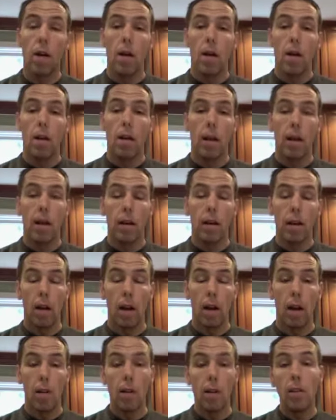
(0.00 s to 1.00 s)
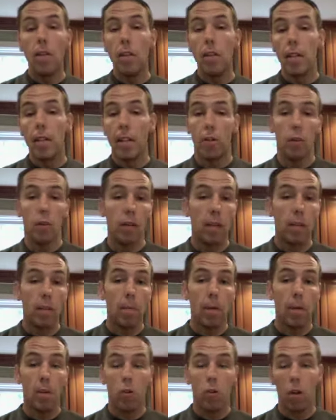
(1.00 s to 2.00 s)
then they need to get tricky
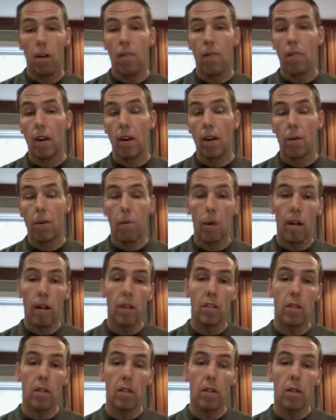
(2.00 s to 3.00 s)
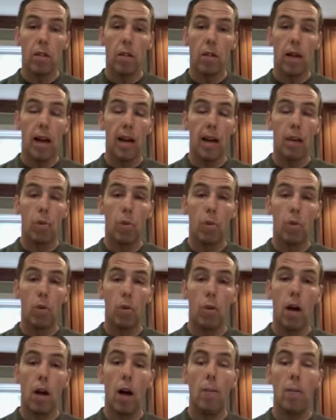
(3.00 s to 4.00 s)
in trying to find a race that will
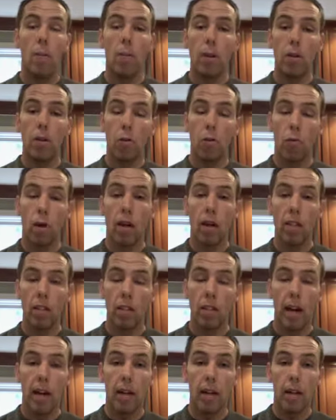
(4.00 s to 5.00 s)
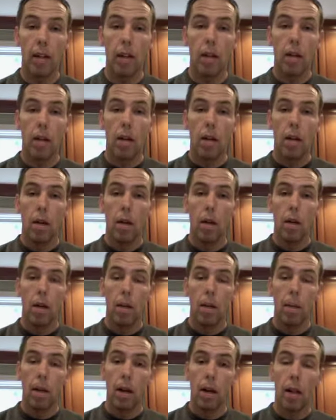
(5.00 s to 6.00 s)
complement your running style
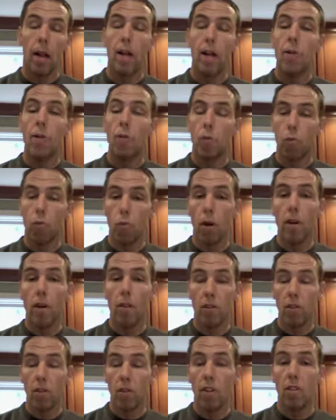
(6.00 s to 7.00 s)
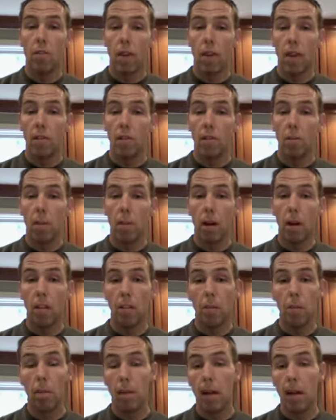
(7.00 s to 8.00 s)
and allow you to run as fast as
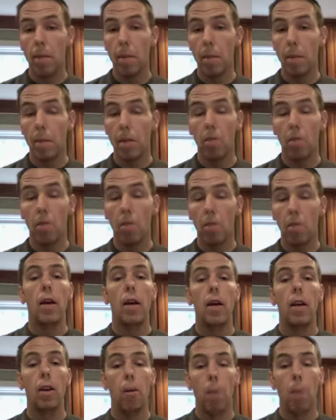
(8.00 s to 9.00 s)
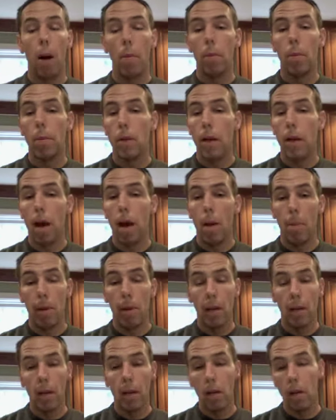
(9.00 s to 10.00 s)
possible. And that means probably
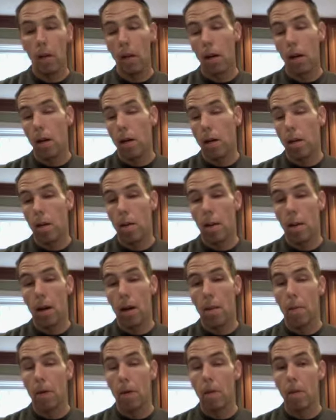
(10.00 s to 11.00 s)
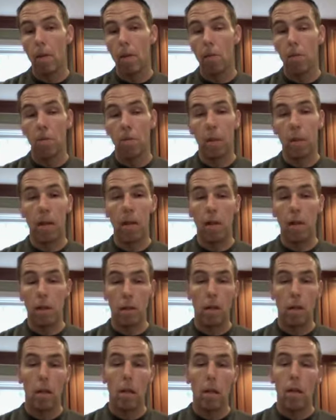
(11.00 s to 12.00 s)
upping the amount of money that you spend
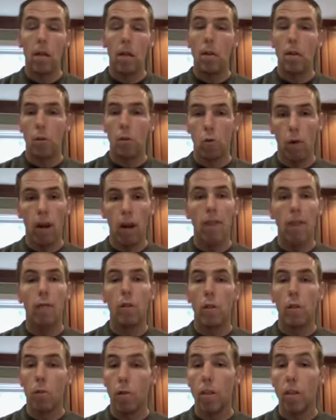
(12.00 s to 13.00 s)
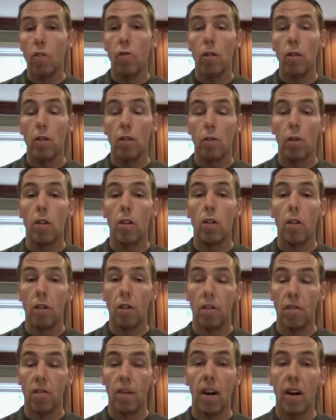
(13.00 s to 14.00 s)
on travel and race registration
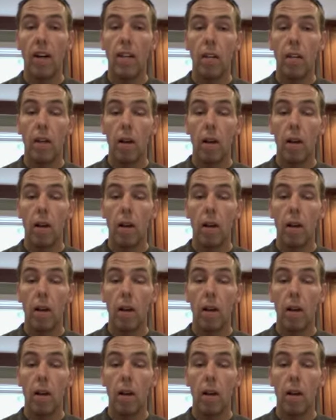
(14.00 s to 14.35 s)
to find